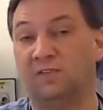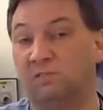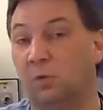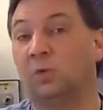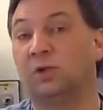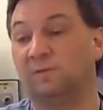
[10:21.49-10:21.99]
the
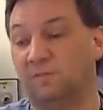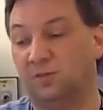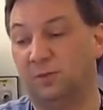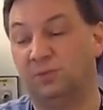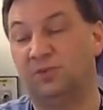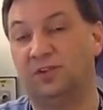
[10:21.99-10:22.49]
40 or
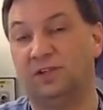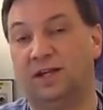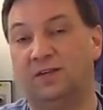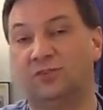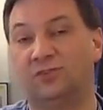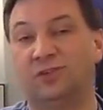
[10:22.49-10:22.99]
50%
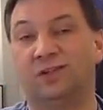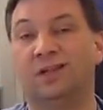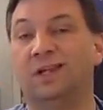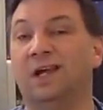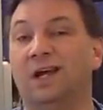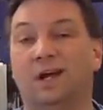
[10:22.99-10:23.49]
oxygen,